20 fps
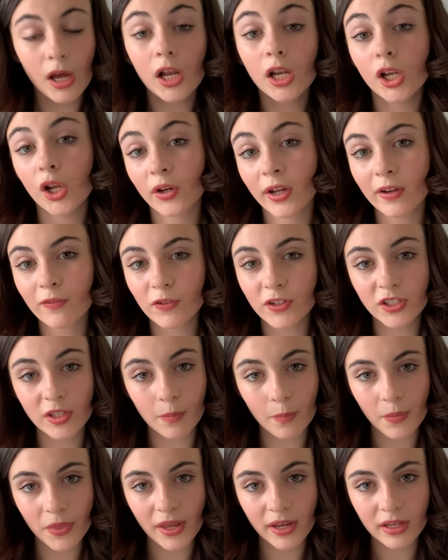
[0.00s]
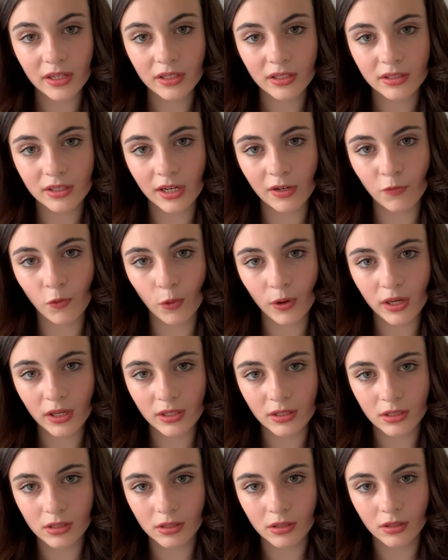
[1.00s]
Looking for something, said a
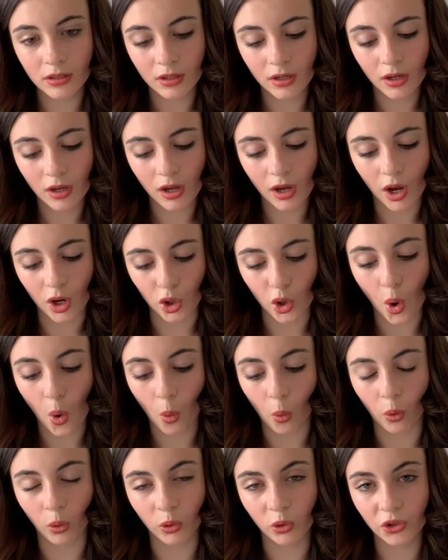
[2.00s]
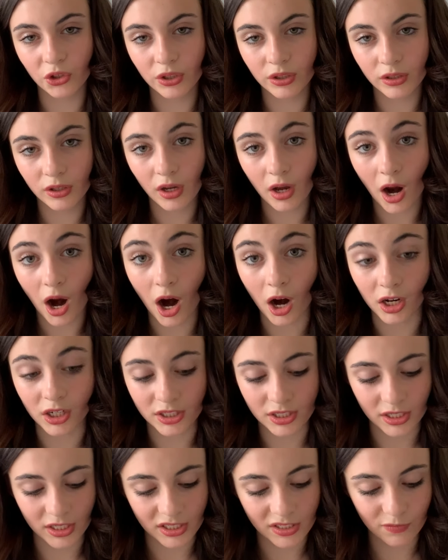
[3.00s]
voice. A cold,
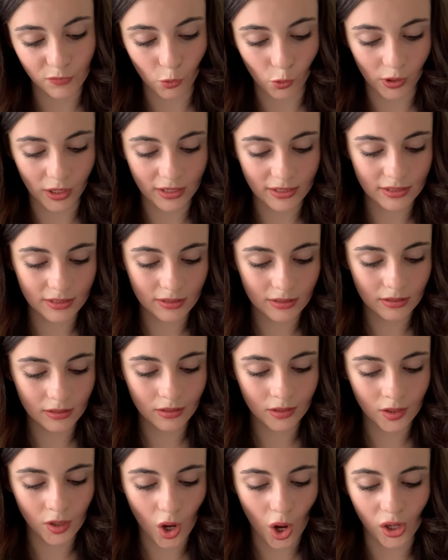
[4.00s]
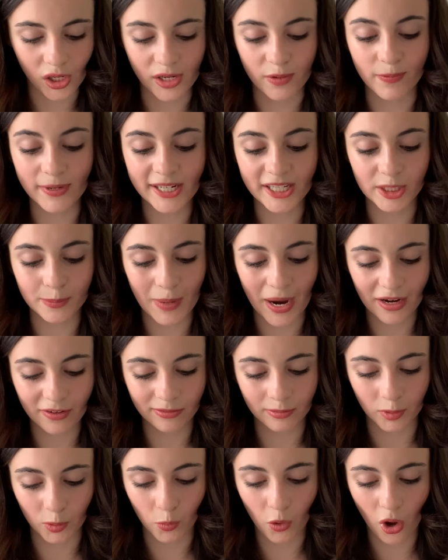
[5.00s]
heartless voice. Holly reared back
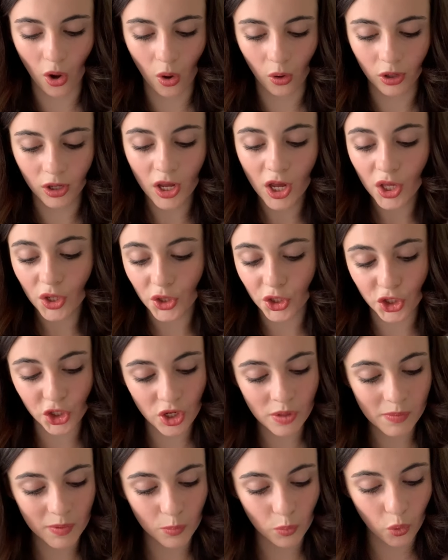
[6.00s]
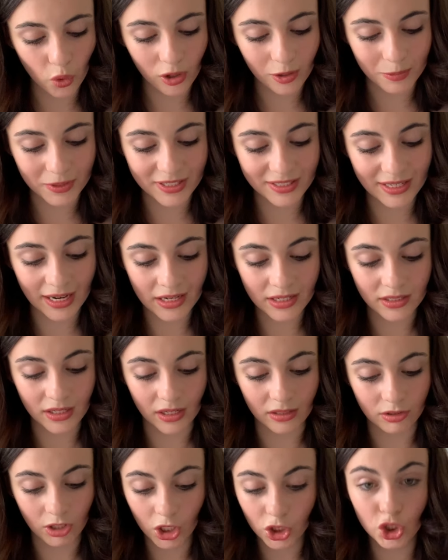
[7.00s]
from the wall. The human boy was
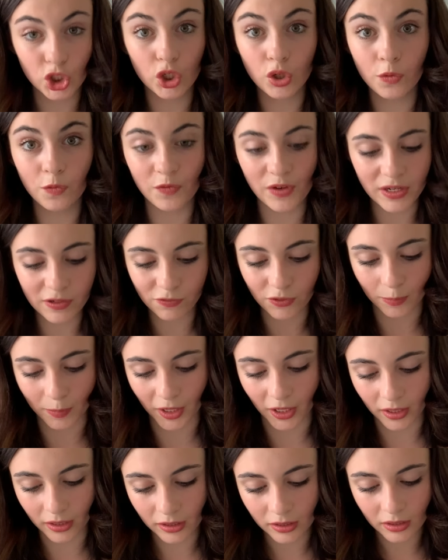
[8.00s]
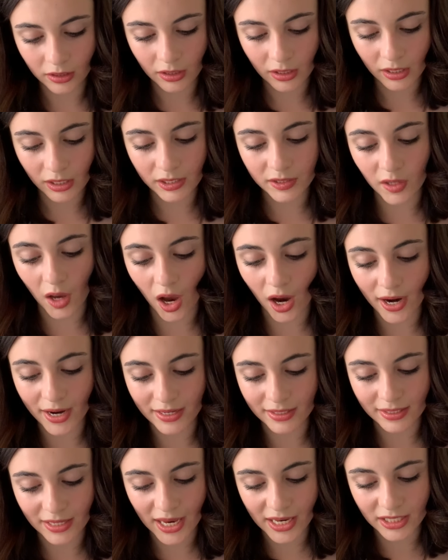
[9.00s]
standing not two feet from her, his
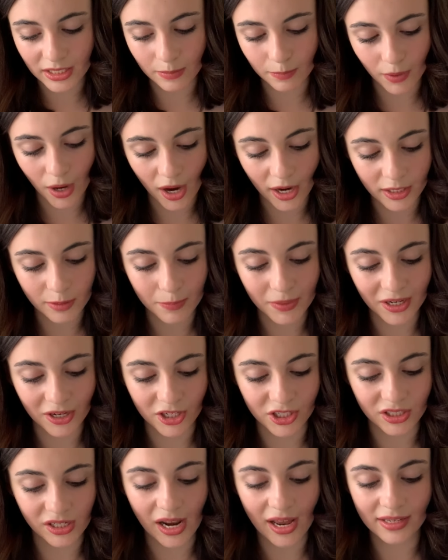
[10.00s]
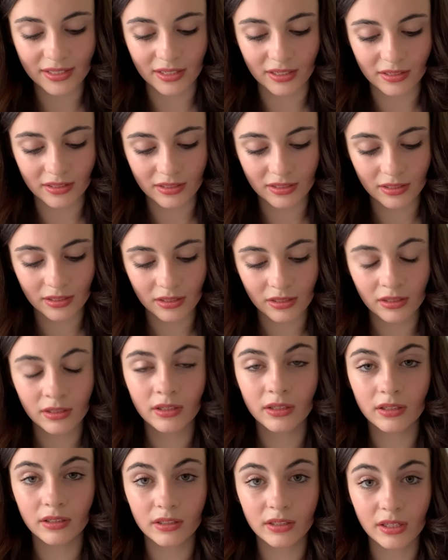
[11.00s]
eyes hidden behind mirrored glasses.
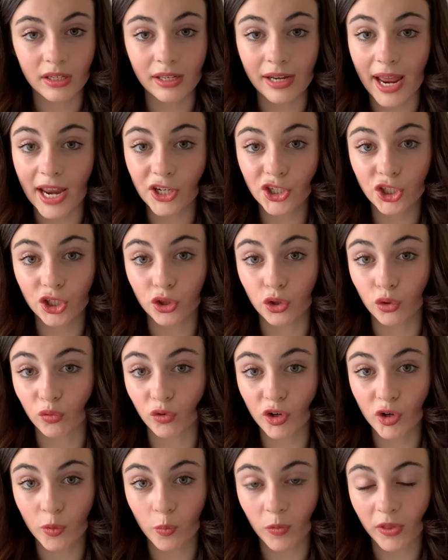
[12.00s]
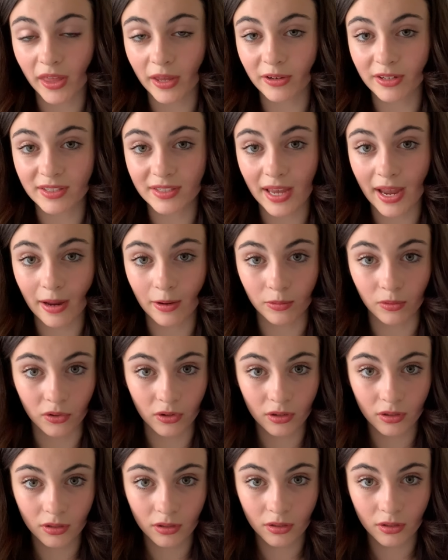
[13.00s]
He had entered the room without a
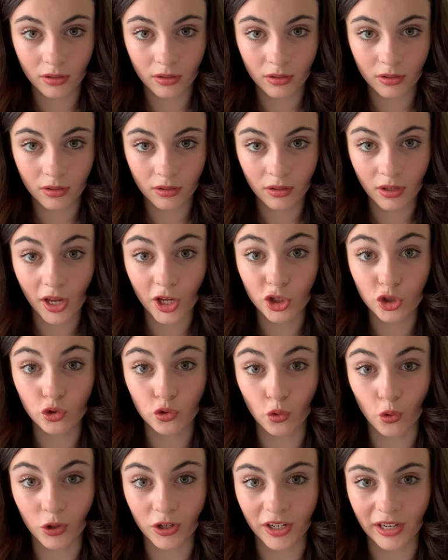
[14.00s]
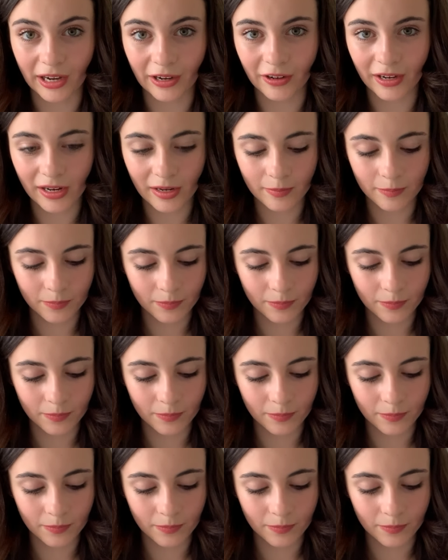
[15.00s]
sound. Extraordinary.